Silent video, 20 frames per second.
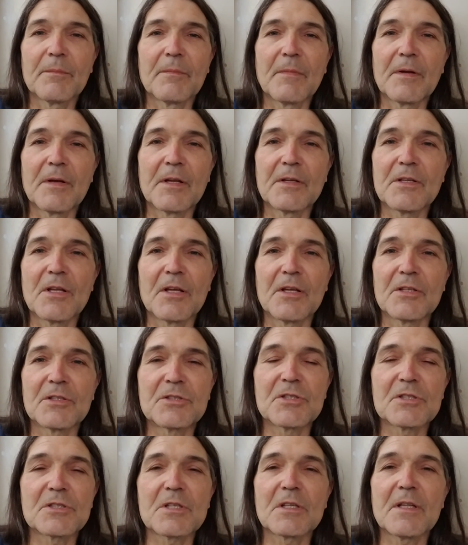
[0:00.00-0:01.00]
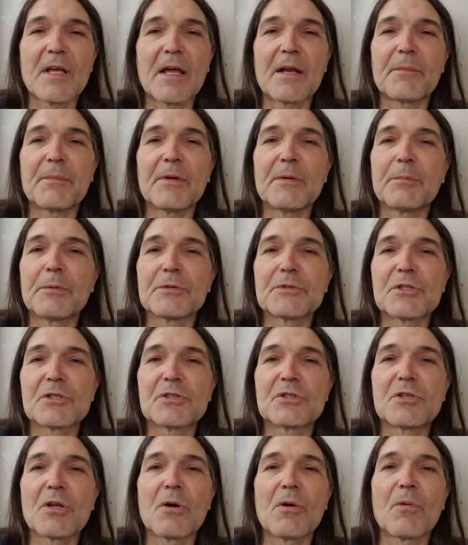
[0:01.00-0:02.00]
it's just a lot of people
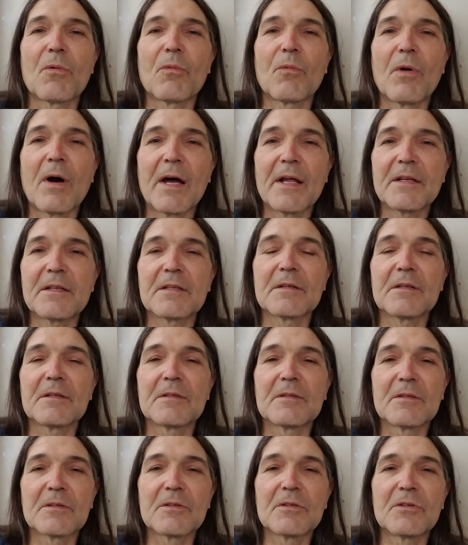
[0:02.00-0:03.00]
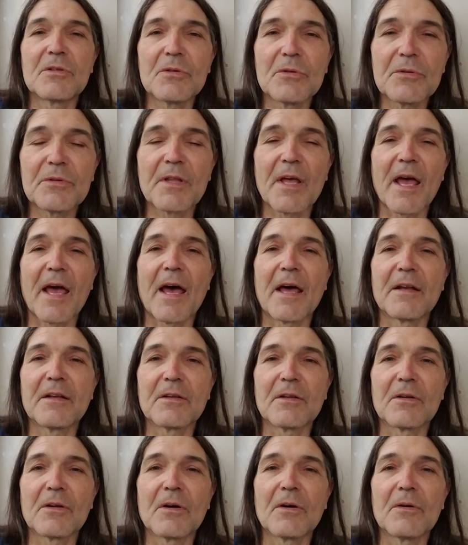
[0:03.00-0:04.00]
just don't want to do that,
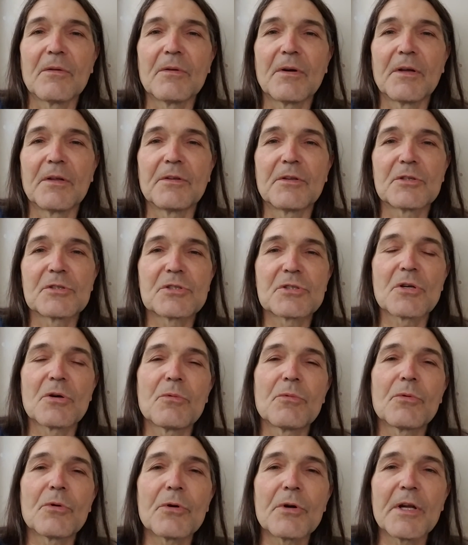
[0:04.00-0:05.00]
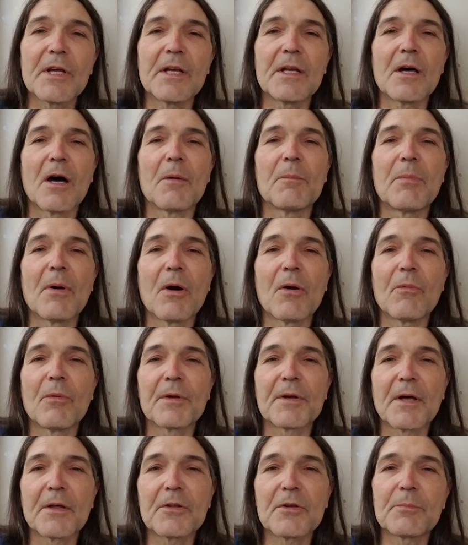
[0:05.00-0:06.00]
you know, and they're so worried about what
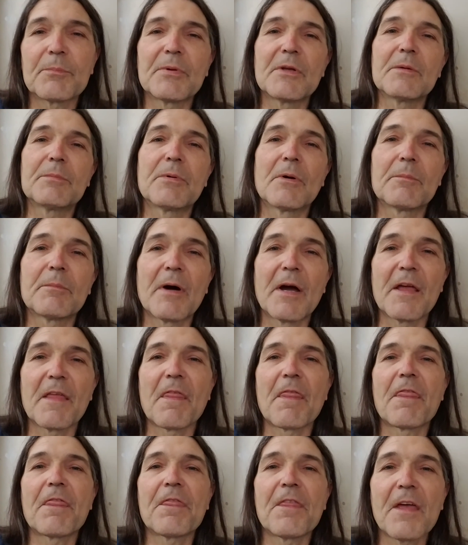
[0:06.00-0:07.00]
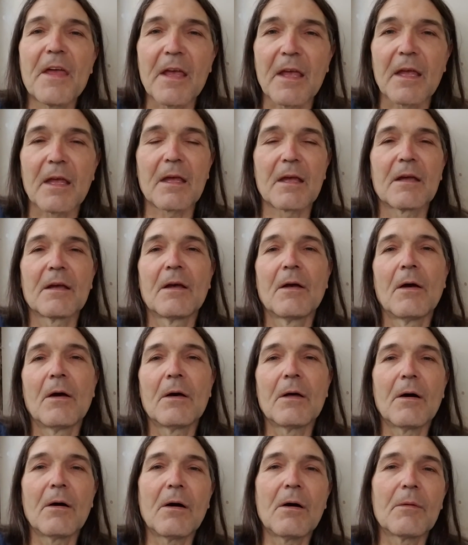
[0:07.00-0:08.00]
other people might think.
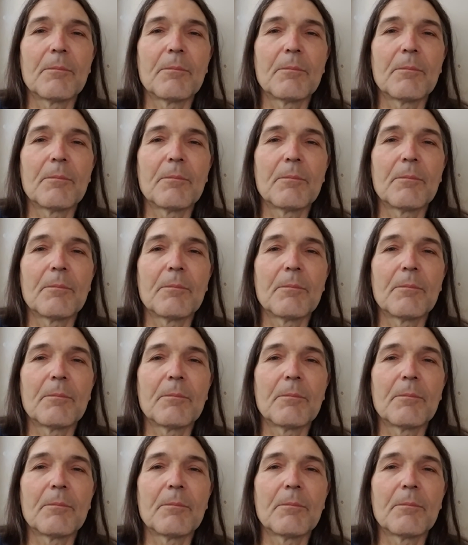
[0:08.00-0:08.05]
Oh